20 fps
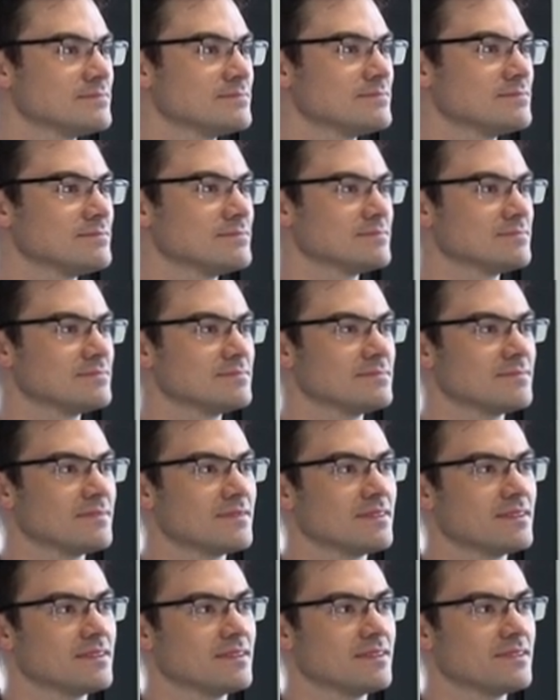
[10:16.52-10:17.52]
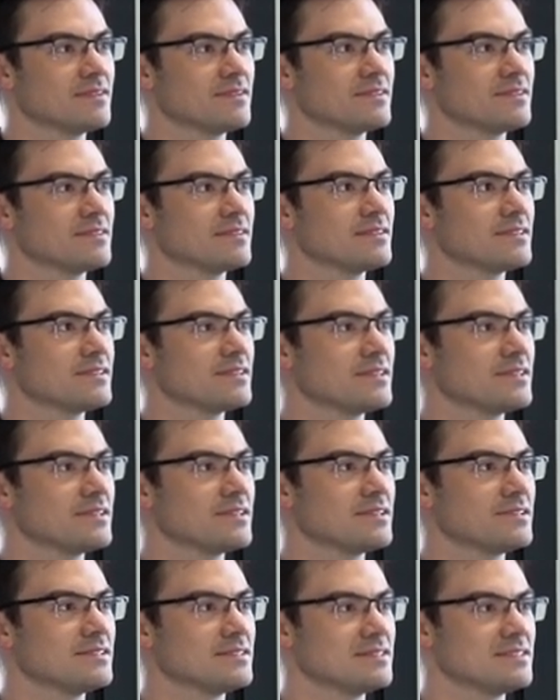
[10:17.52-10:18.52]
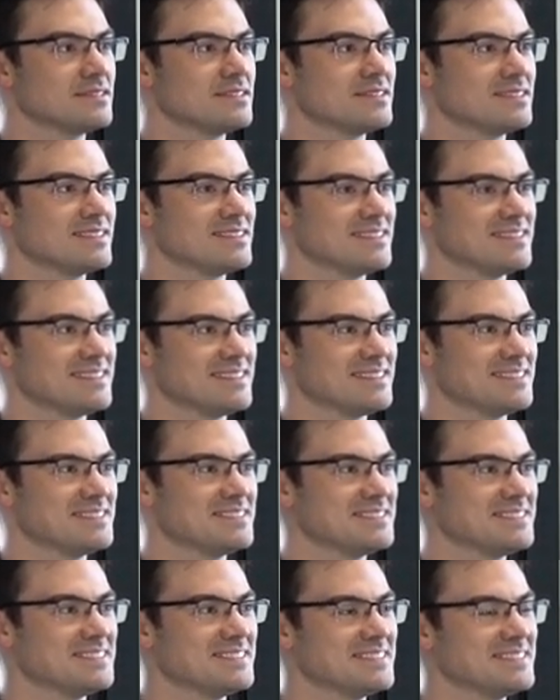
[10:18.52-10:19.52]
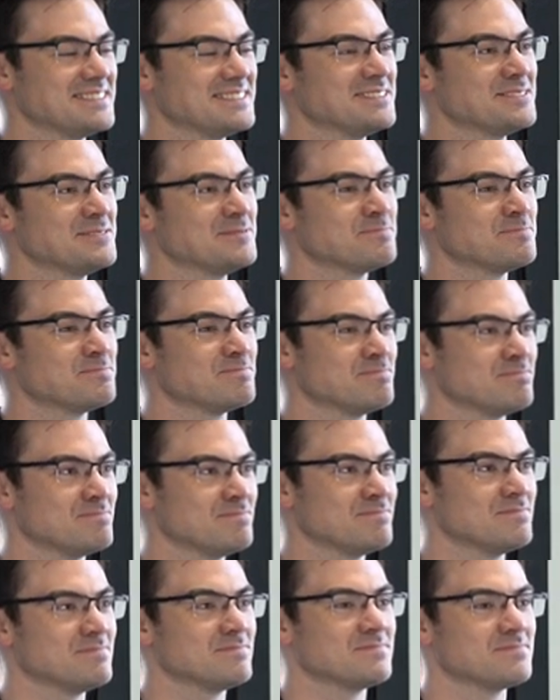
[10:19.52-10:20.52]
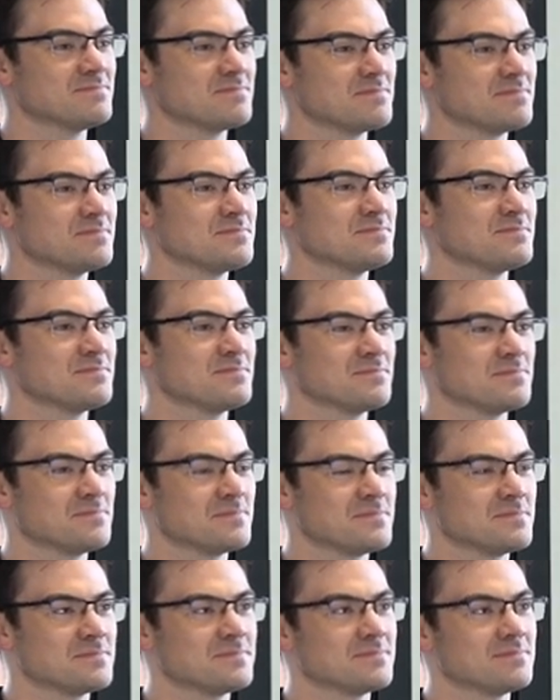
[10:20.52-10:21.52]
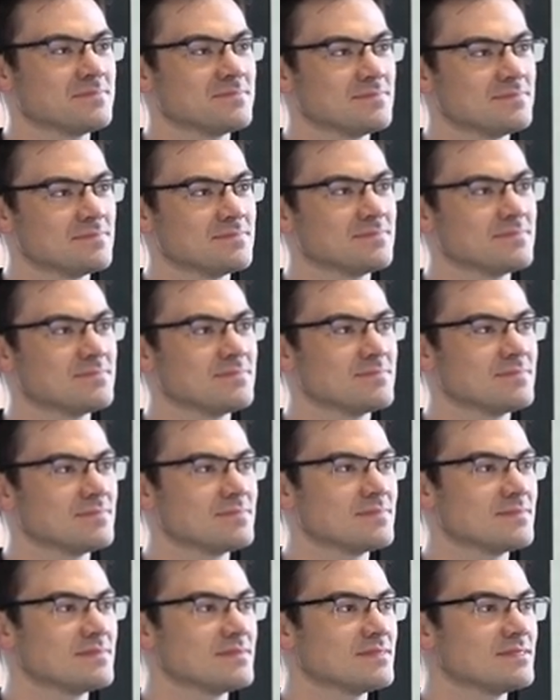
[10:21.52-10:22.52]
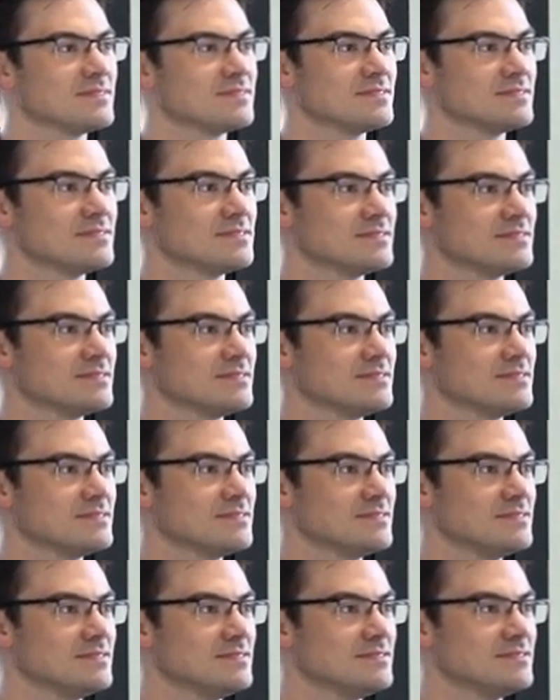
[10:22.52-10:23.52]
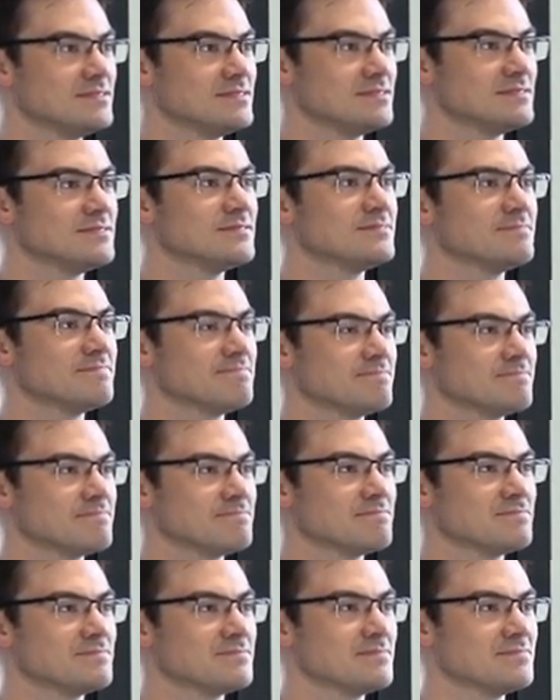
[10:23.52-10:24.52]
(silent)